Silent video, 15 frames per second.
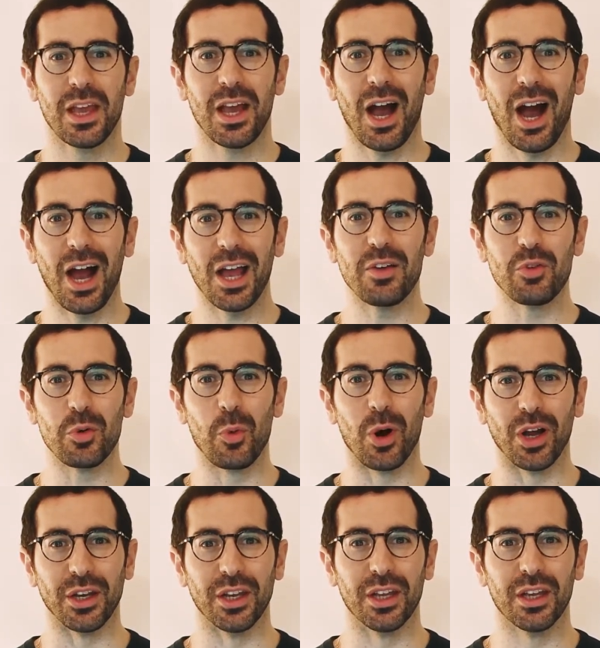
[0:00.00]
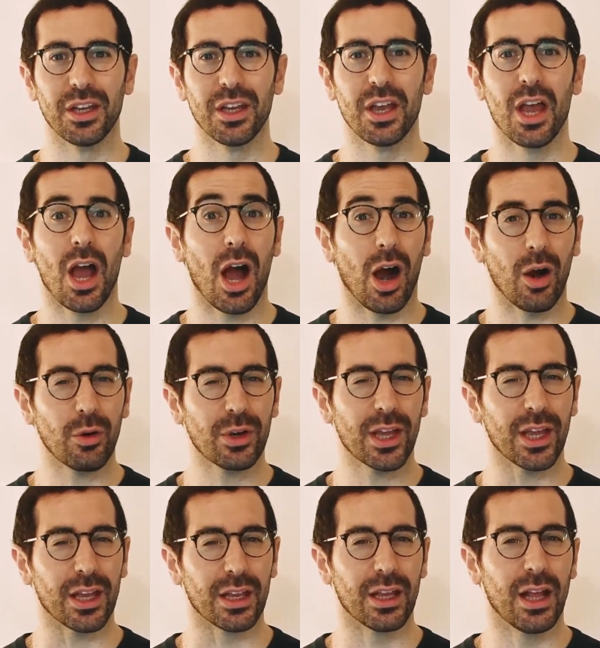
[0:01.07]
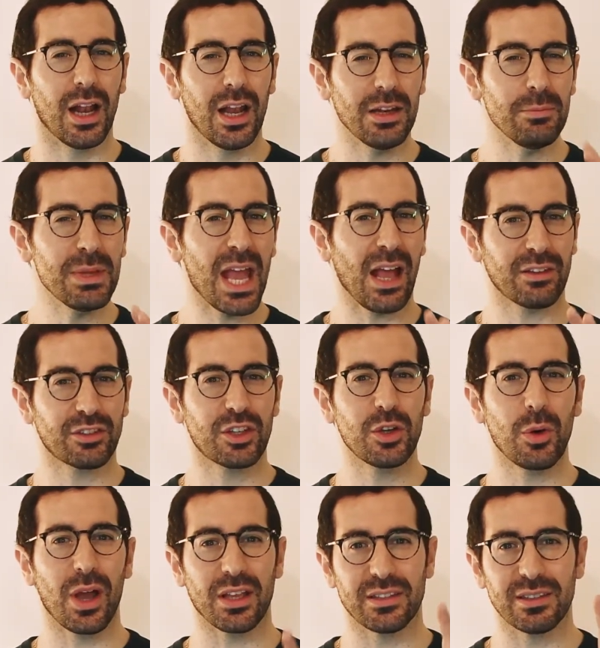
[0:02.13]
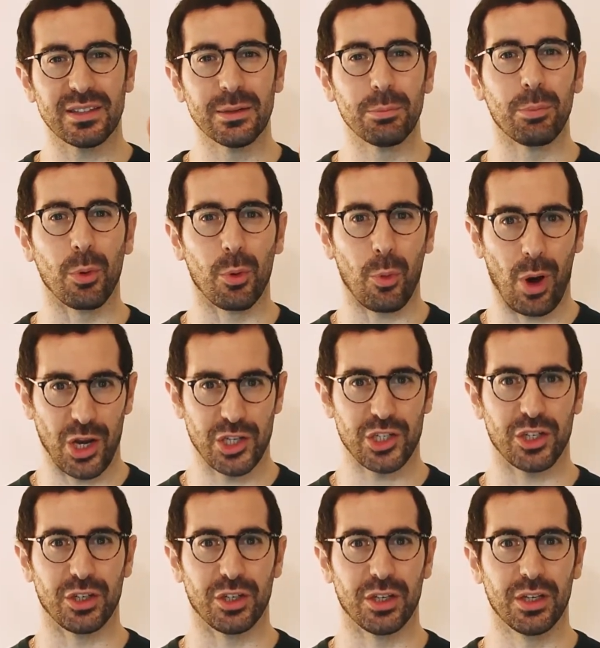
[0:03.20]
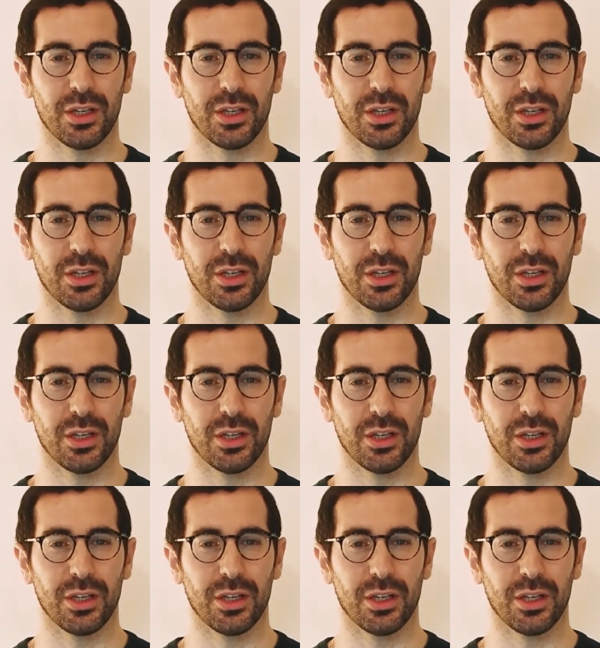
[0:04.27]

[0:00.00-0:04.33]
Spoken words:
Hi everyone. Okay, let me ask you a simple question.